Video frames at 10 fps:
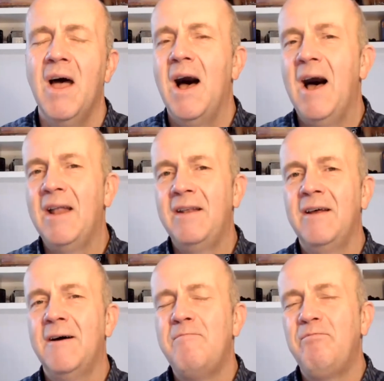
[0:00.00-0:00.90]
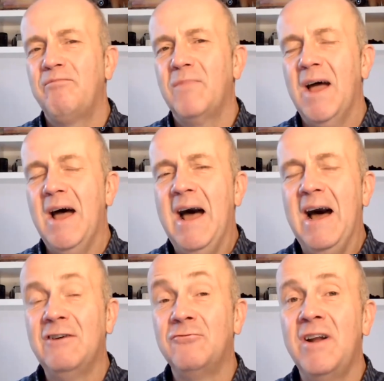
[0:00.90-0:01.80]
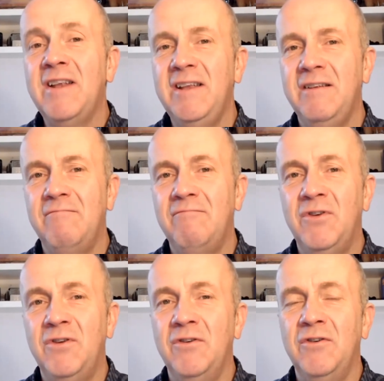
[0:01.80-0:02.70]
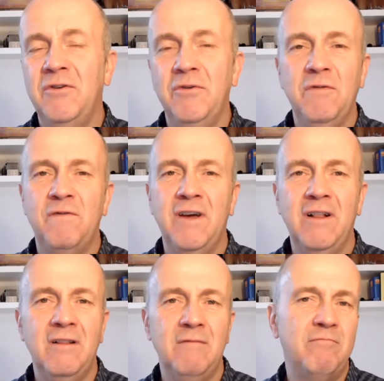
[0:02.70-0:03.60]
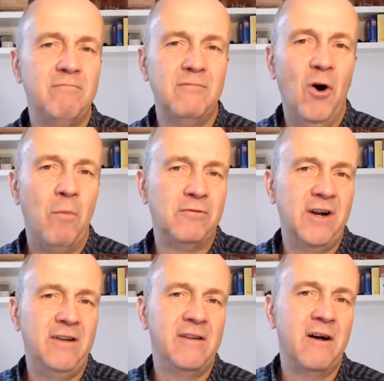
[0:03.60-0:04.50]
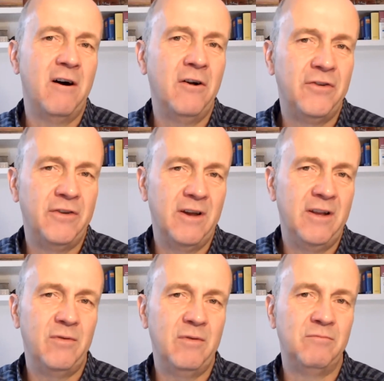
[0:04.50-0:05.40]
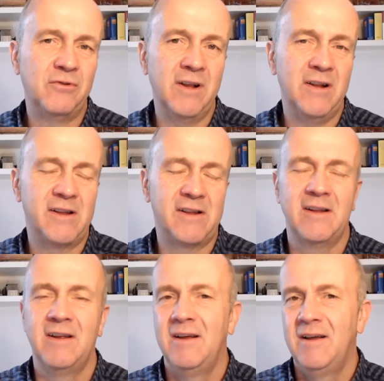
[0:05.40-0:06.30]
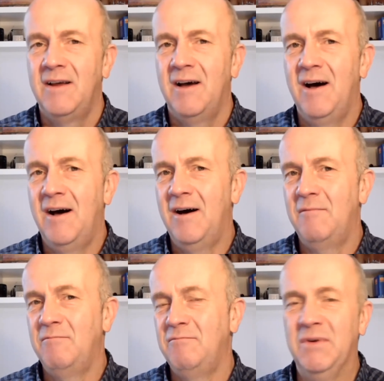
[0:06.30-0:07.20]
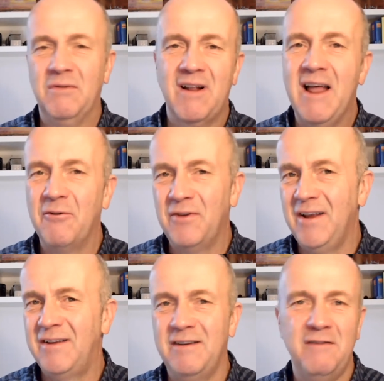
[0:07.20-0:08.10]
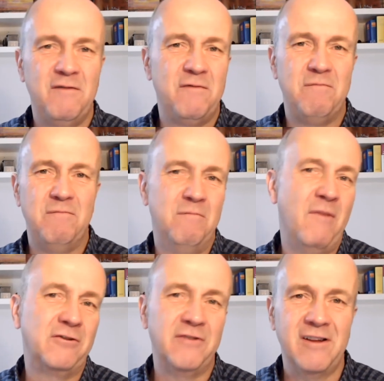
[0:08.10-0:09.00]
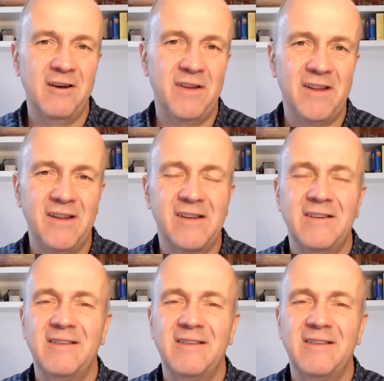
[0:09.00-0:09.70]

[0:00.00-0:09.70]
And how ready do you feel operators are today to embrace cloud native microservices?